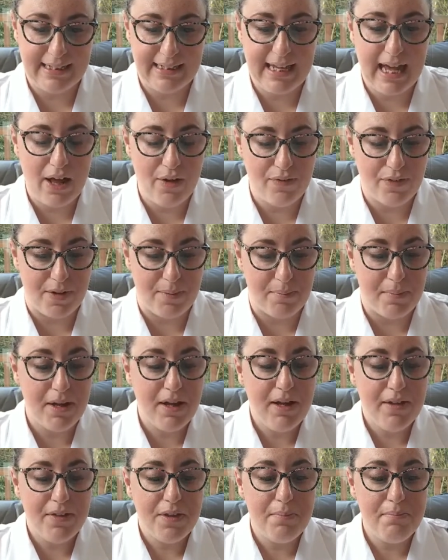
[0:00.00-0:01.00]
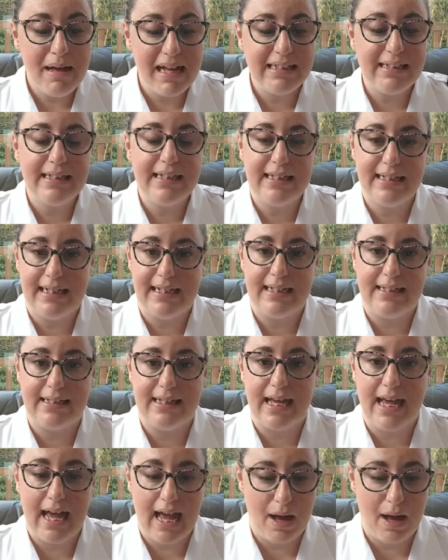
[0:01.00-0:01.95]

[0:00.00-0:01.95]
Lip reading: tell them the master needs it